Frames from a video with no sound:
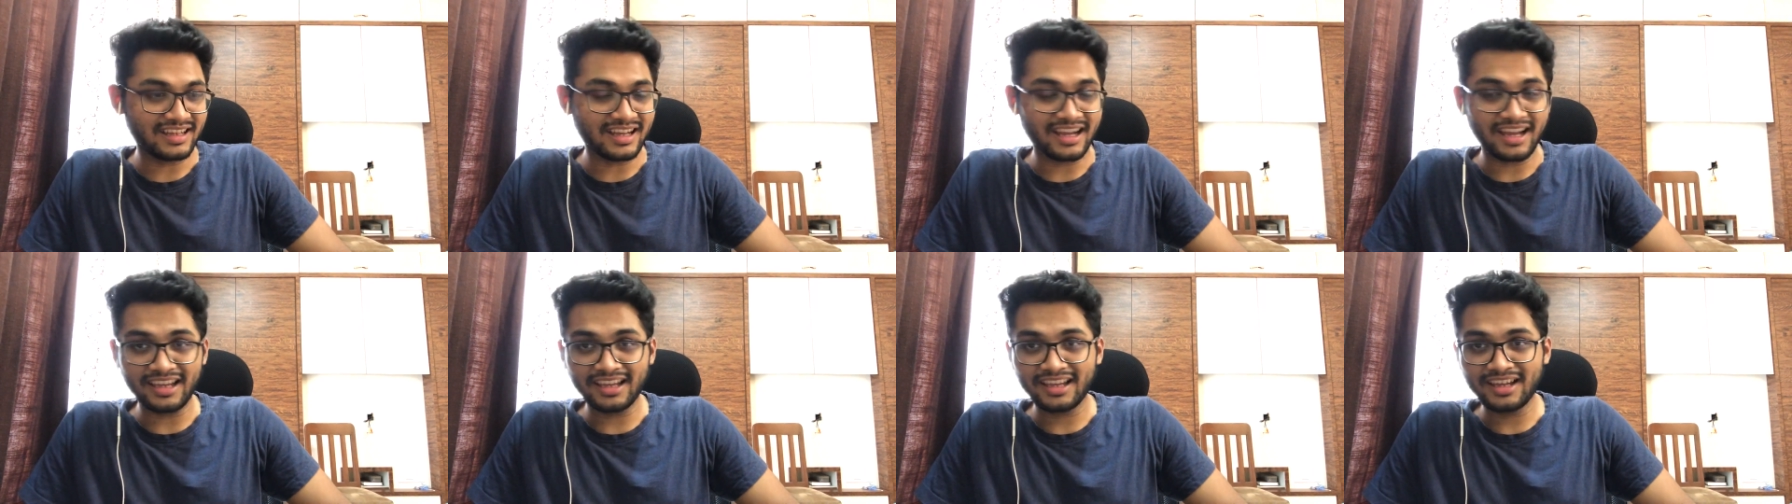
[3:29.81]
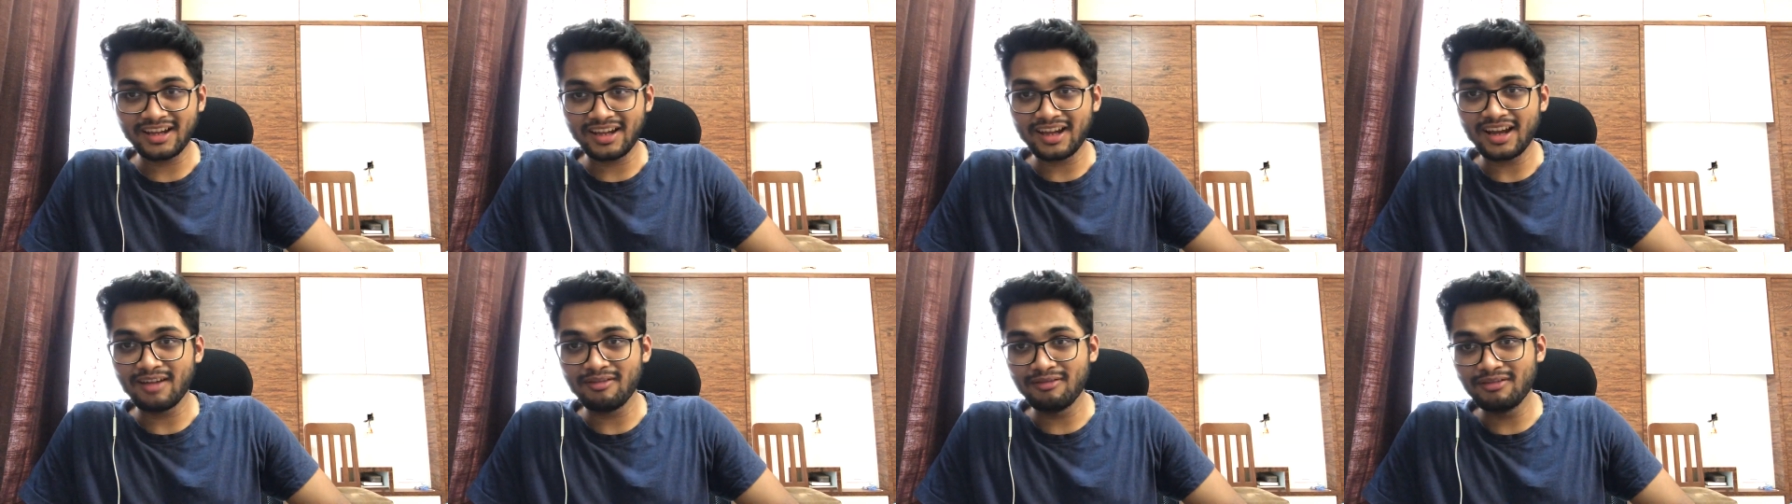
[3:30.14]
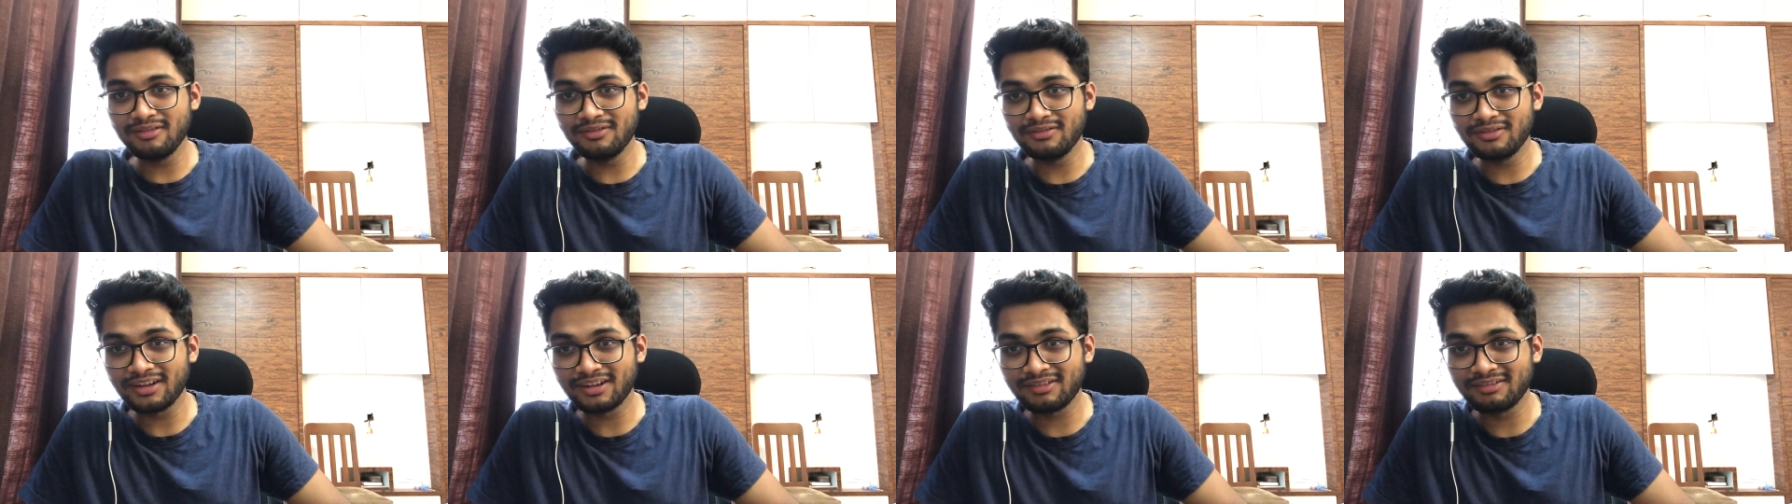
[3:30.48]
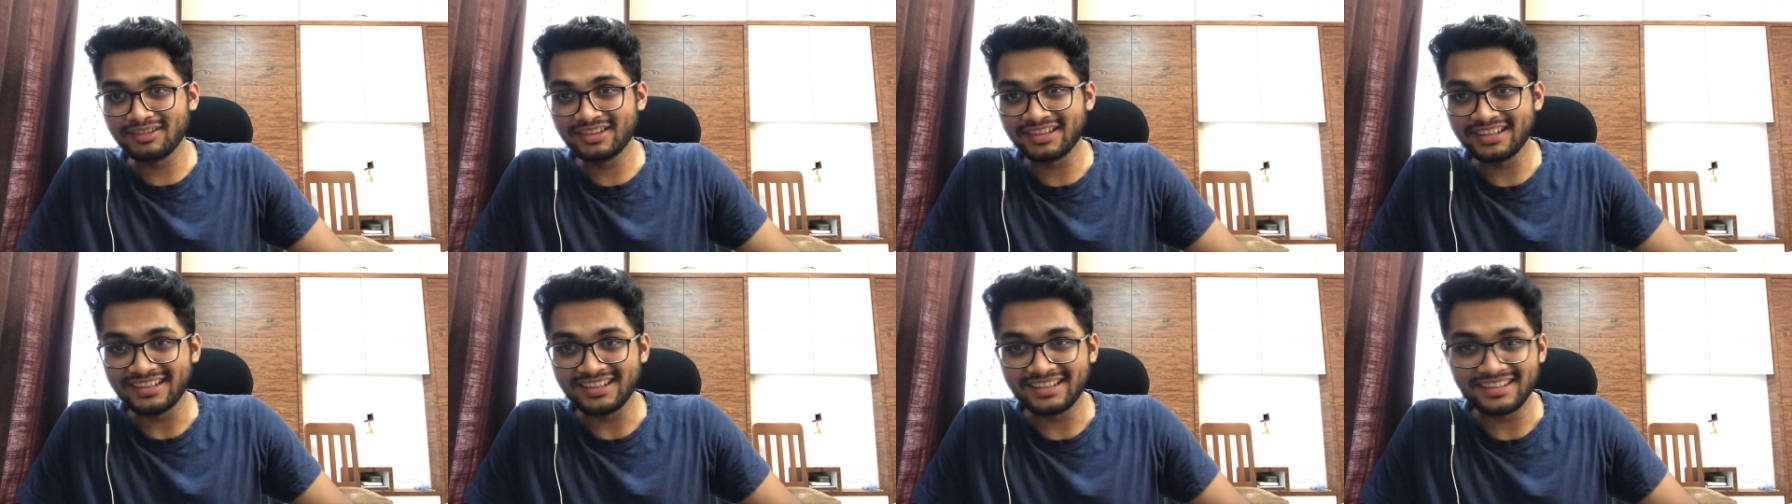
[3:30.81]
I, I will fuck
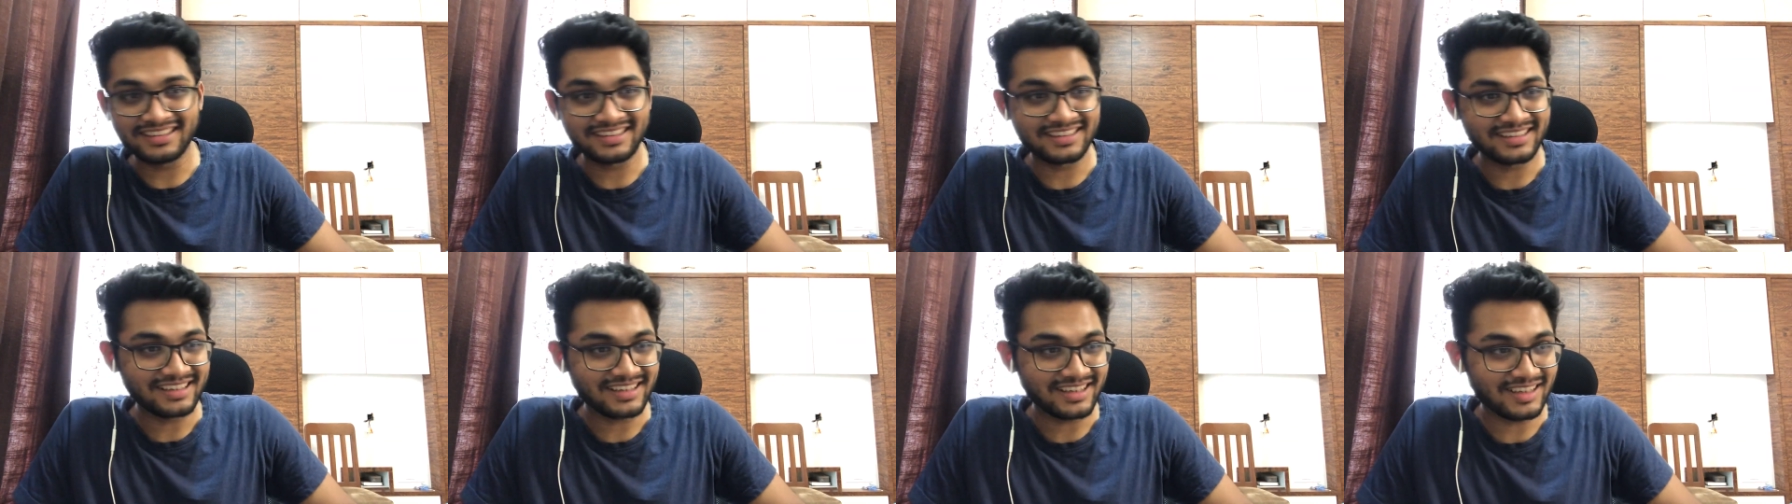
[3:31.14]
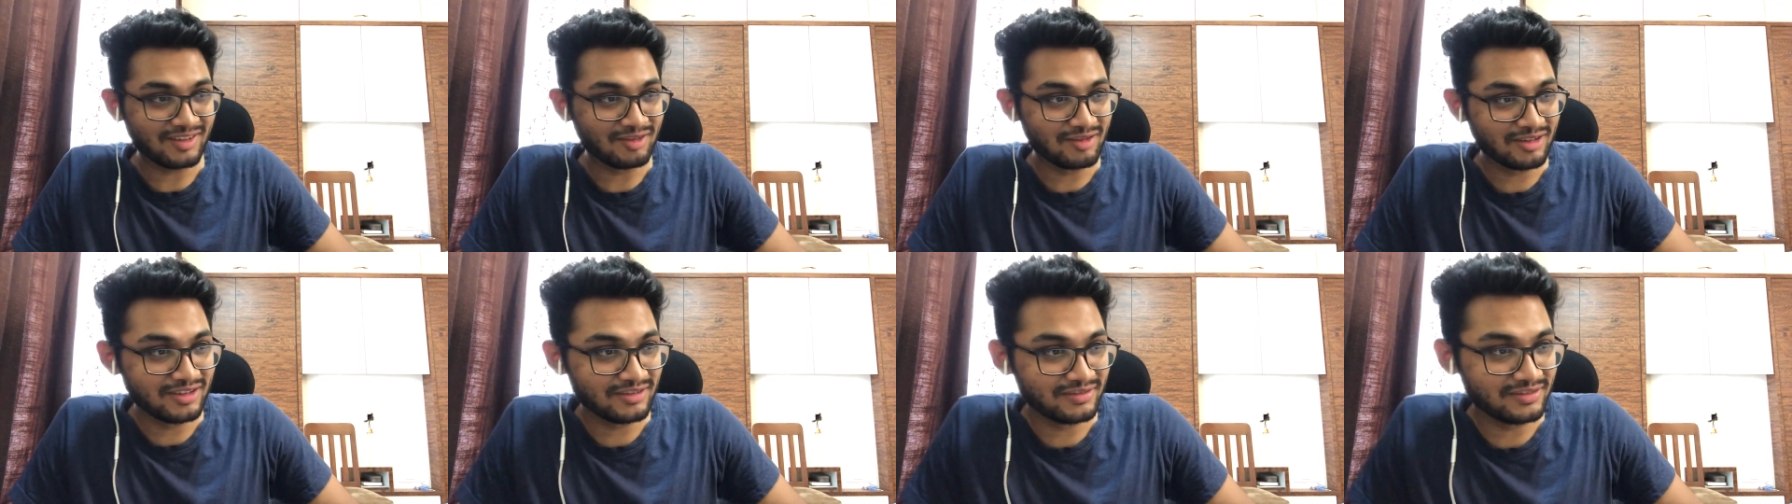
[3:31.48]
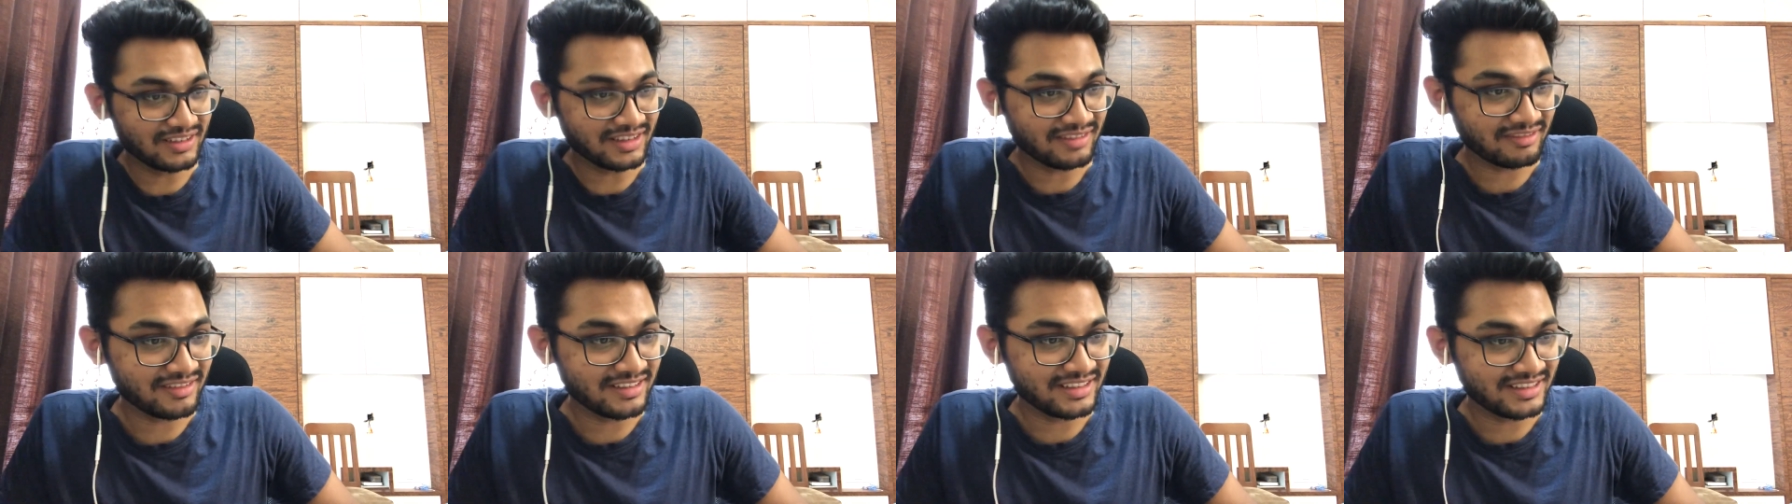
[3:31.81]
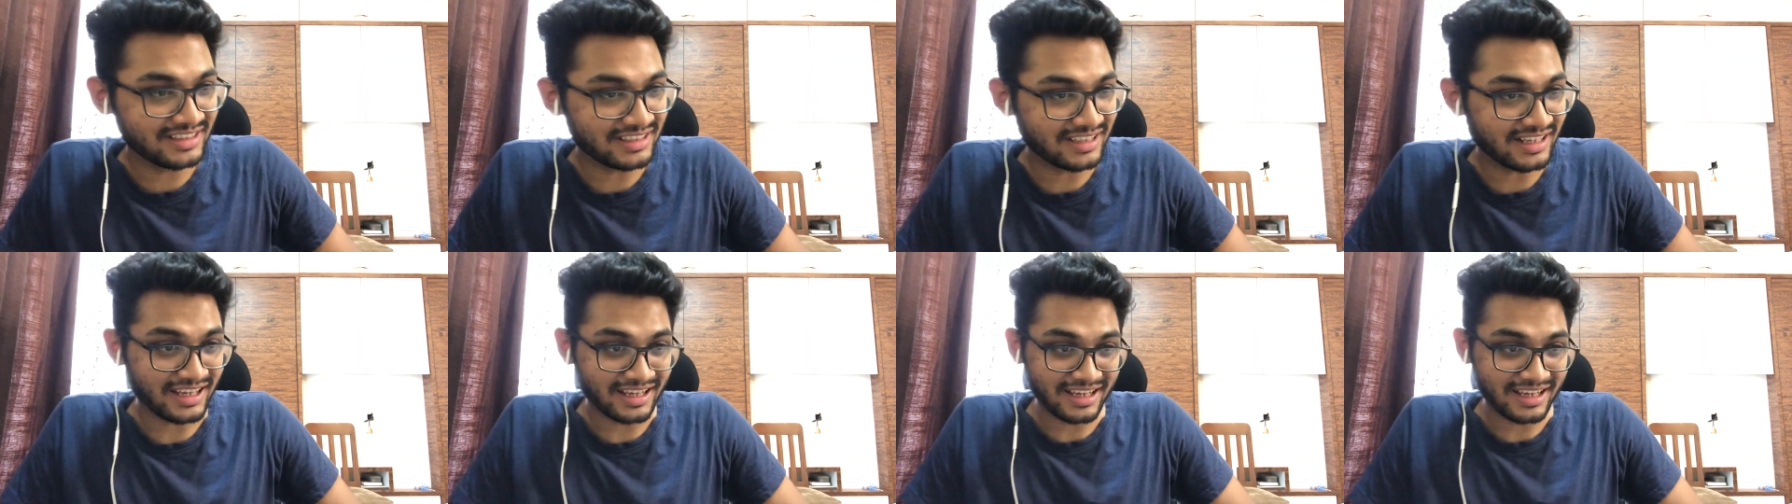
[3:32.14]
with it. I will fuck with it.